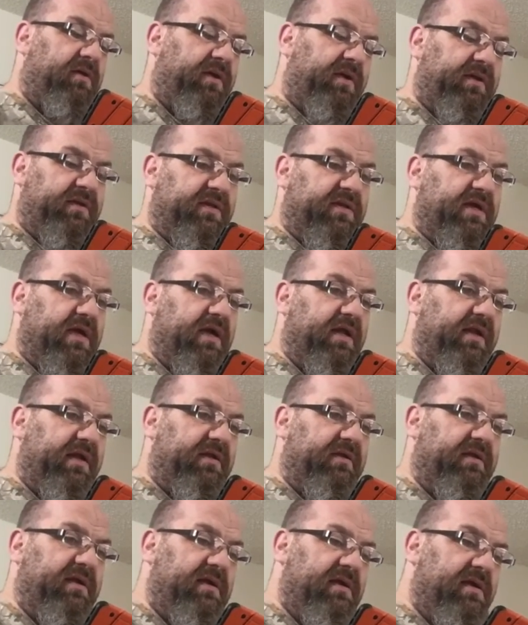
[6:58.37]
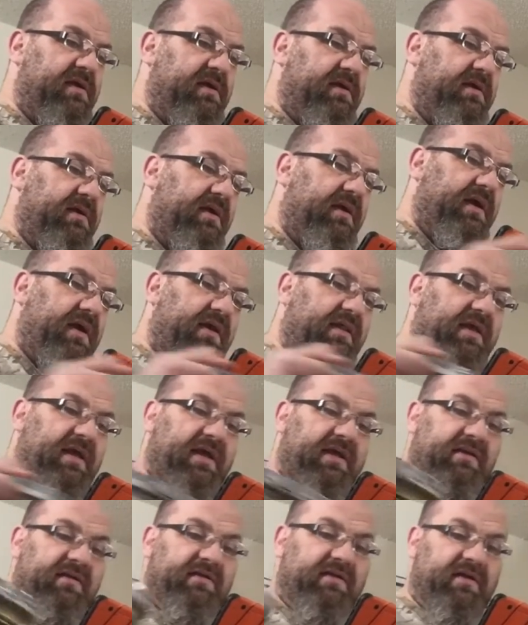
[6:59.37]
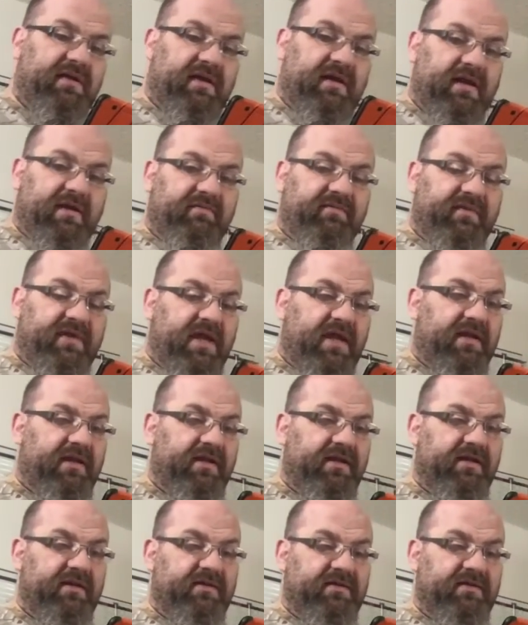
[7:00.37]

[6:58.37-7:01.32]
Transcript: it and cut it. And then I've got to